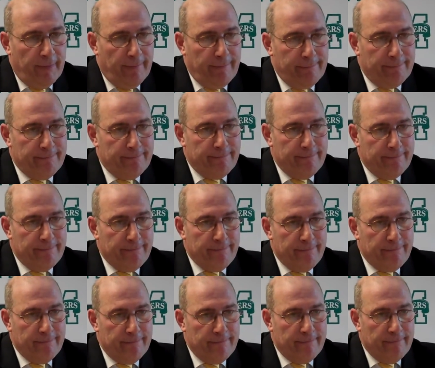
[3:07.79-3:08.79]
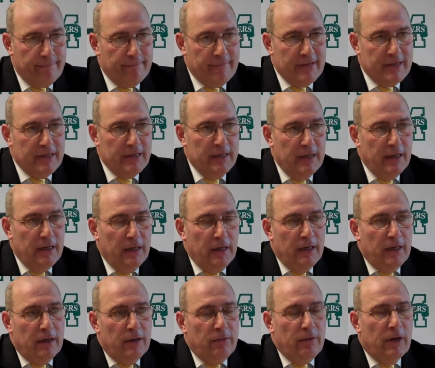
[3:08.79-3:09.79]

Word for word: Raheem uh, today affect you at all?